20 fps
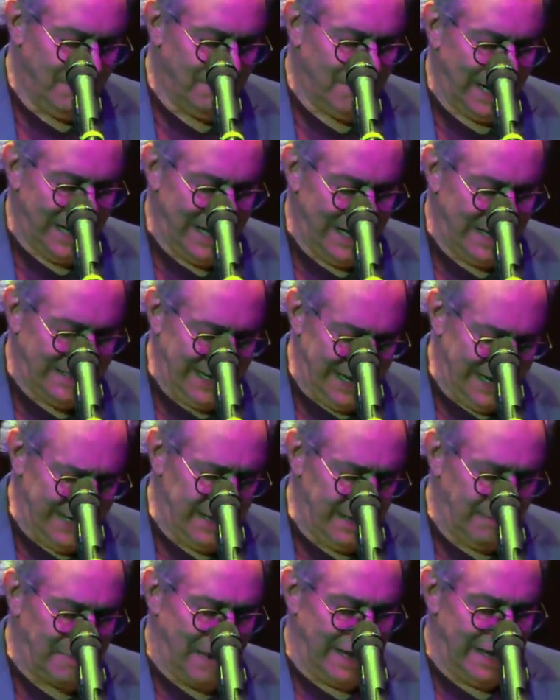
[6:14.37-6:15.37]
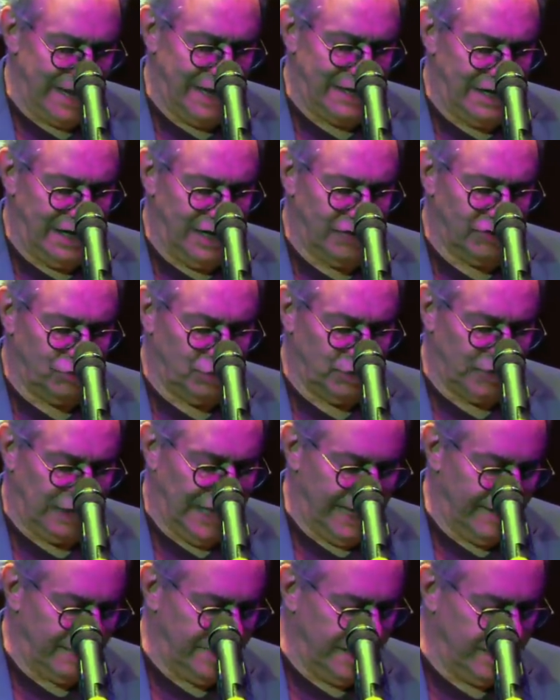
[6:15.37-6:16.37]
My ideas would
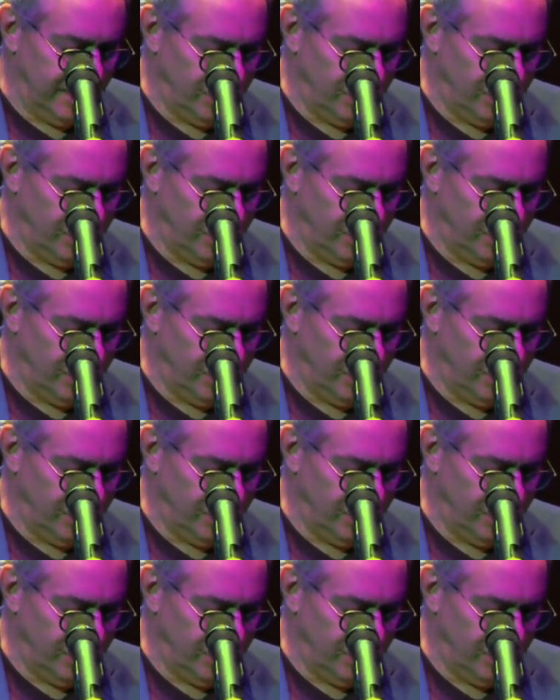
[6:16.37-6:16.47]
land me